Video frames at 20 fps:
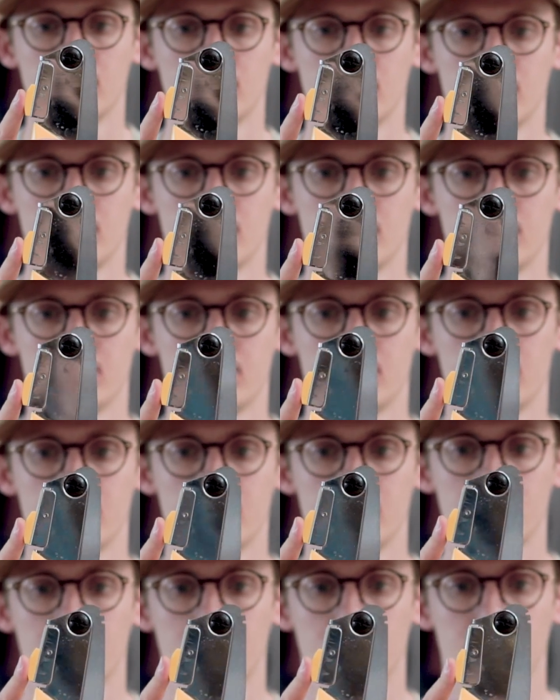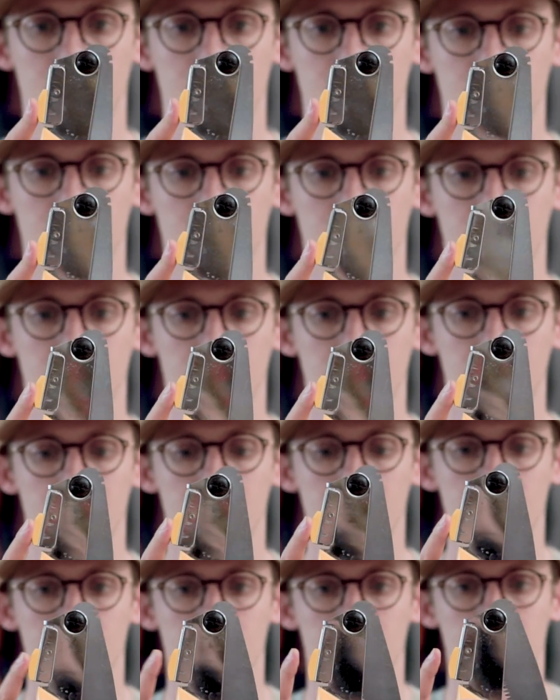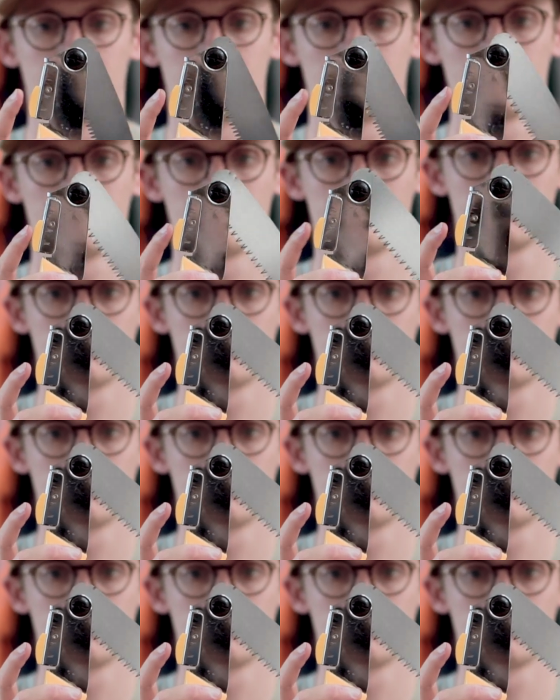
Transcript: And that's what it's exactly used for on the training course as well,